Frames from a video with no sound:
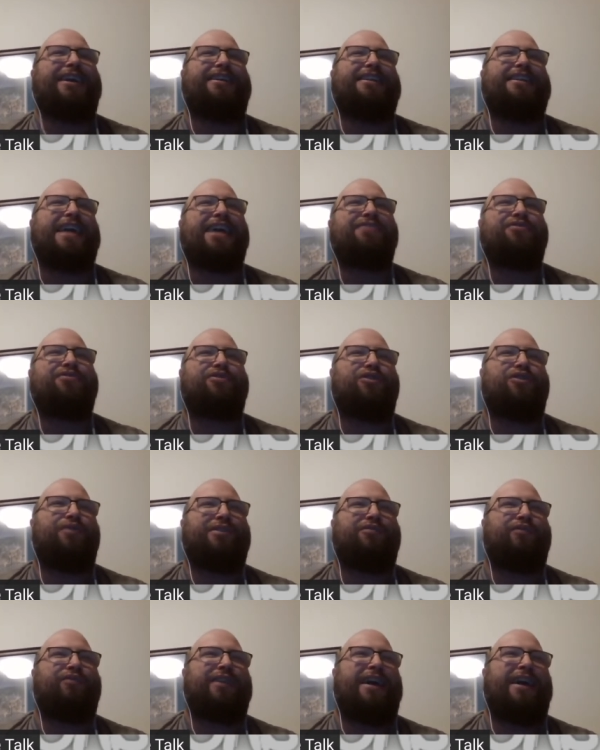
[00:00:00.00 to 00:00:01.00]
Nashville's only
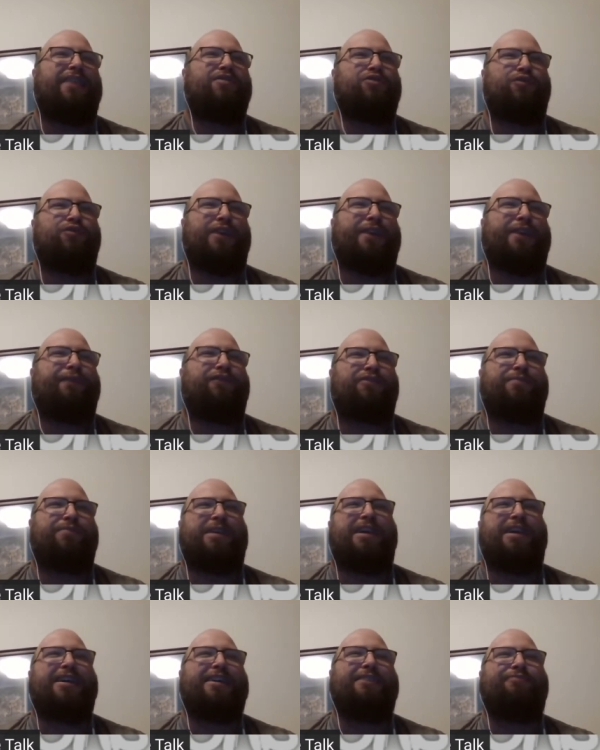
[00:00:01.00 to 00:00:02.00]
3 hours away from me. I can